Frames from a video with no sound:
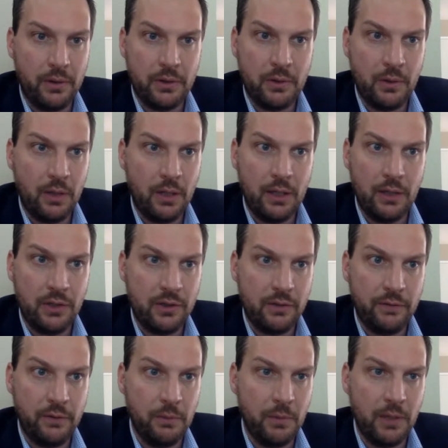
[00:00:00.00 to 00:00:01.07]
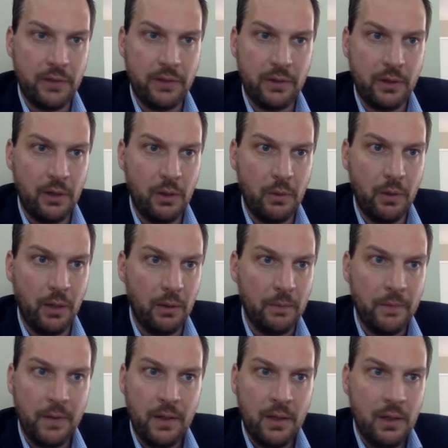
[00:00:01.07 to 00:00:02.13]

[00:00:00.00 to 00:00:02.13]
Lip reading: Australia just a few months ago, where